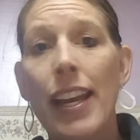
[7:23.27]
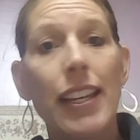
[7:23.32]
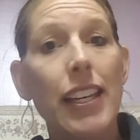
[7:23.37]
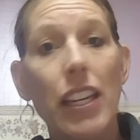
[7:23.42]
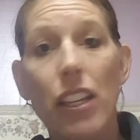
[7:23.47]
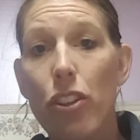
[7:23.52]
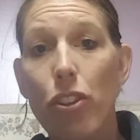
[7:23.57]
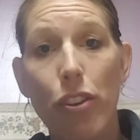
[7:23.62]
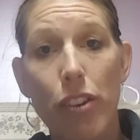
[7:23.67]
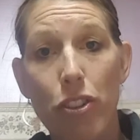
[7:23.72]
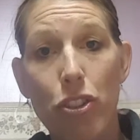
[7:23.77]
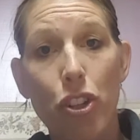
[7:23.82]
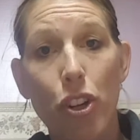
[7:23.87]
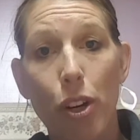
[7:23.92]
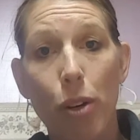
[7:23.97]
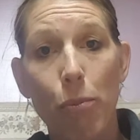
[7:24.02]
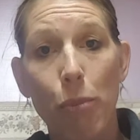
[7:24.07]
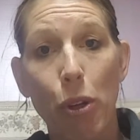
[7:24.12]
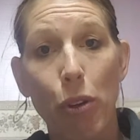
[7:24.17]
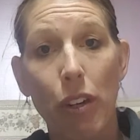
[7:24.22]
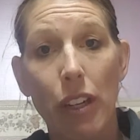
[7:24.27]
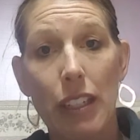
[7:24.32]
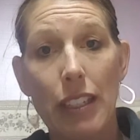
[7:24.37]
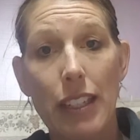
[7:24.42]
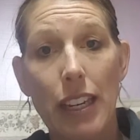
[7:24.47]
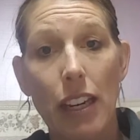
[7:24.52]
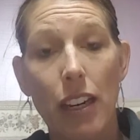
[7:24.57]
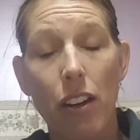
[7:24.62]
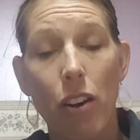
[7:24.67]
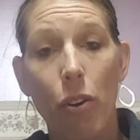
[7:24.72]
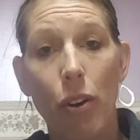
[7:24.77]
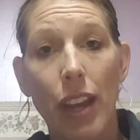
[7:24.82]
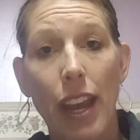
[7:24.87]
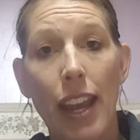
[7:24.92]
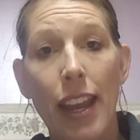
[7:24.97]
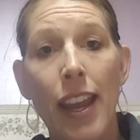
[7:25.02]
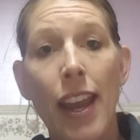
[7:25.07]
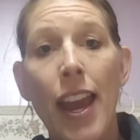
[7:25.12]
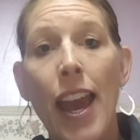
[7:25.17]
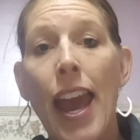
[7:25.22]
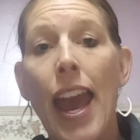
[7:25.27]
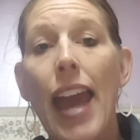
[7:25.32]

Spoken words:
neither is your immunity, okay?